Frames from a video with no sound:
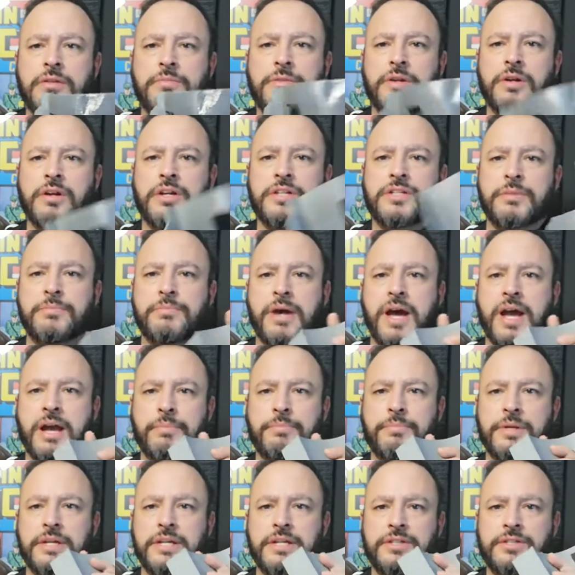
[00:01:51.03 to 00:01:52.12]
There is a back
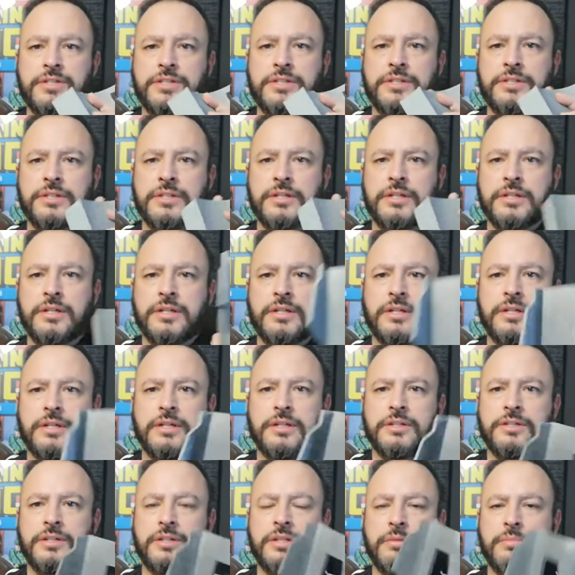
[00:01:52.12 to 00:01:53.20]
piece
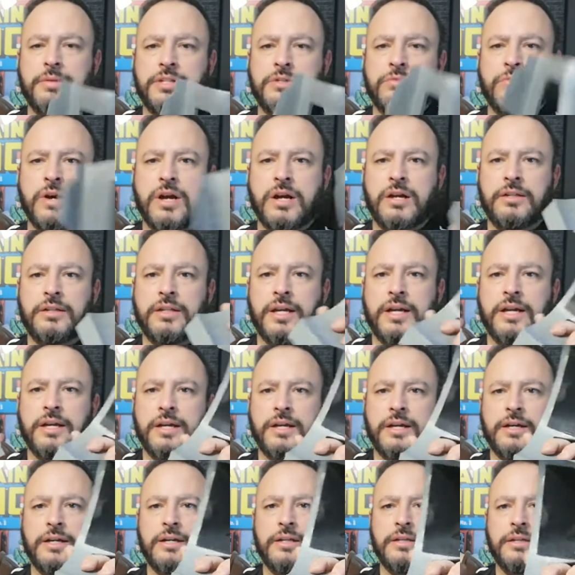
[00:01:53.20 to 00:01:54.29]
to them as well.
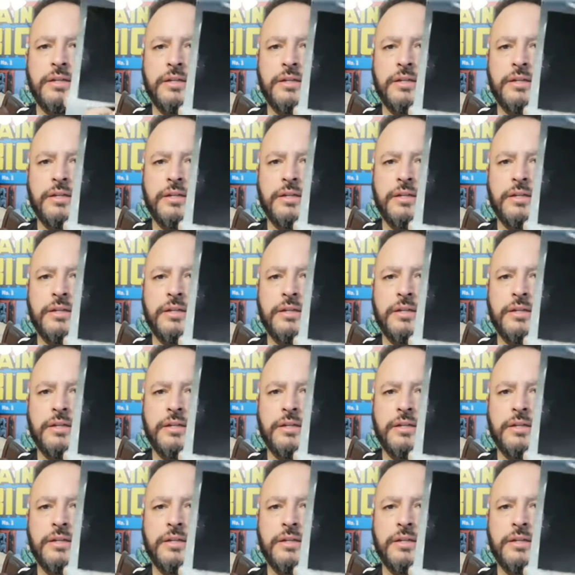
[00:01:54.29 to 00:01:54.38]
I